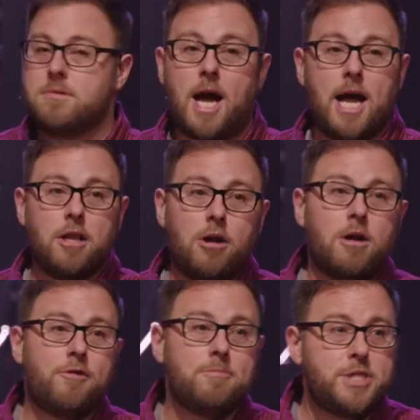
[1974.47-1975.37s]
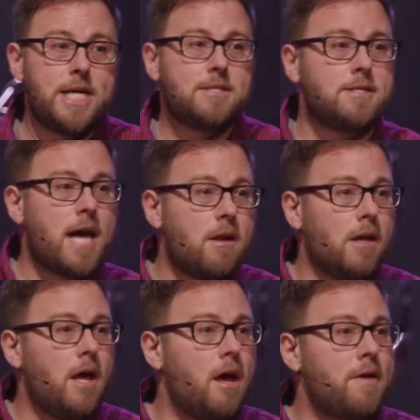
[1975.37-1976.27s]
I learned from Jesus how to
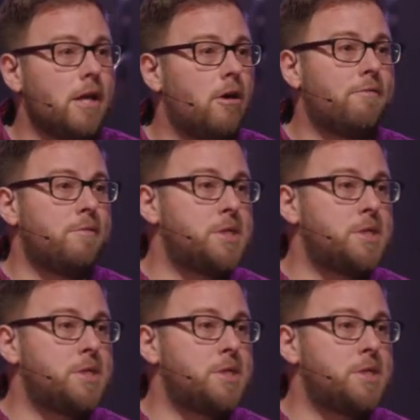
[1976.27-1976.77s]
love. I learned from